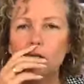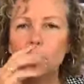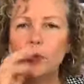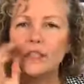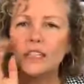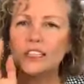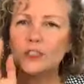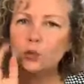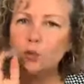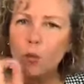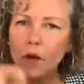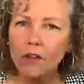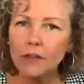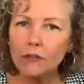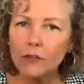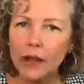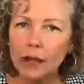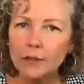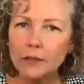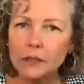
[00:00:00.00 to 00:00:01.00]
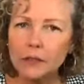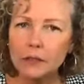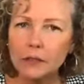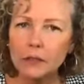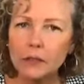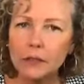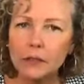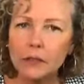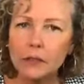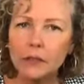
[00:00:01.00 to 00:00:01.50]
So is that 12 grams
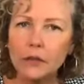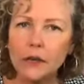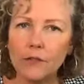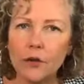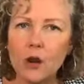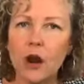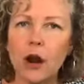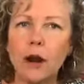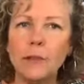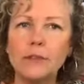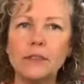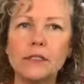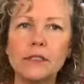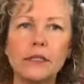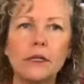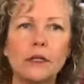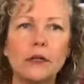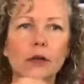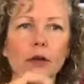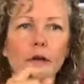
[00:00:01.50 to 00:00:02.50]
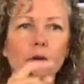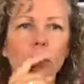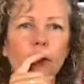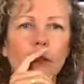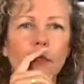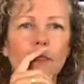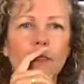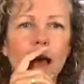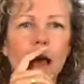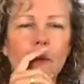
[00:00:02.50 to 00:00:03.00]
of carbs?
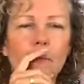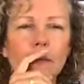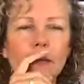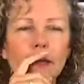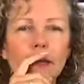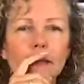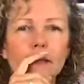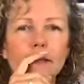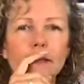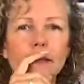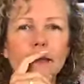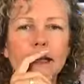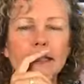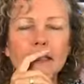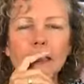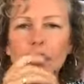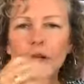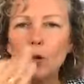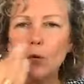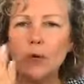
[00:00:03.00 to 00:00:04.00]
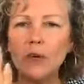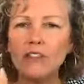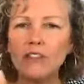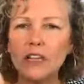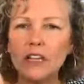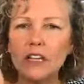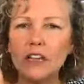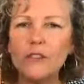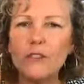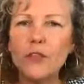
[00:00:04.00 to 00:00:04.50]
That means it's the
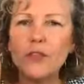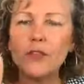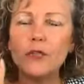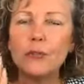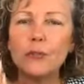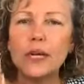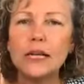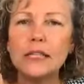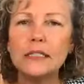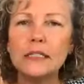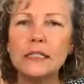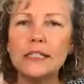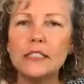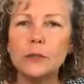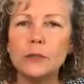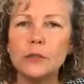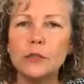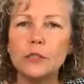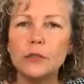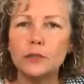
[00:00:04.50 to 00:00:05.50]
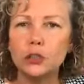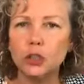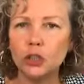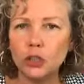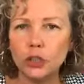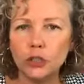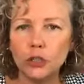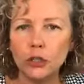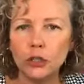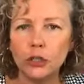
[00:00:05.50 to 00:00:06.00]
equivalent of 3 teaspoons of
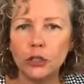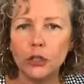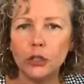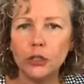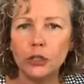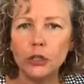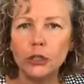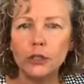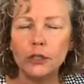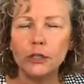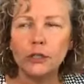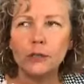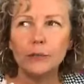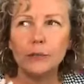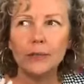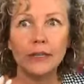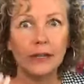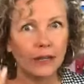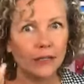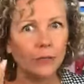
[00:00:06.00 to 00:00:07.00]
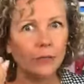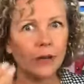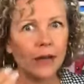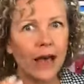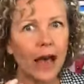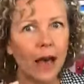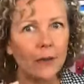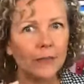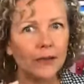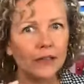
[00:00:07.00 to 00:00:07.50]
sugar, because
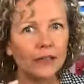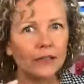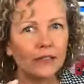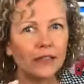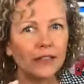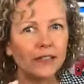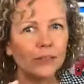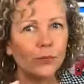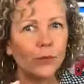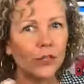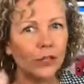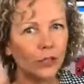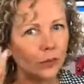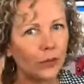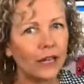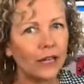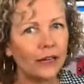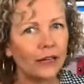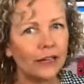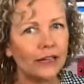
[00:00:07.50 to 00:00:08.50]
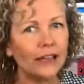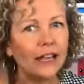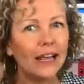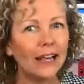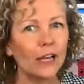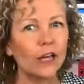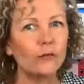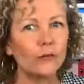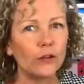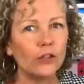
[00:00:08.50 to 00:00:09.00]
what happens is when you eat it,
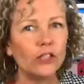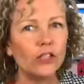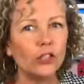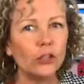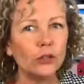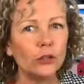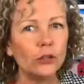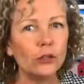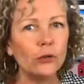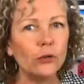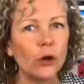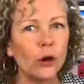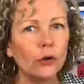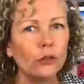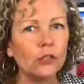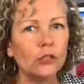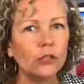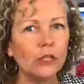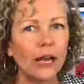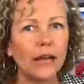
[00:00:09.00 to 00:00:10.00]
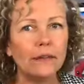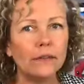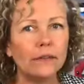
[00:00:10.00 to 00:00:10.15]
converts to glucose.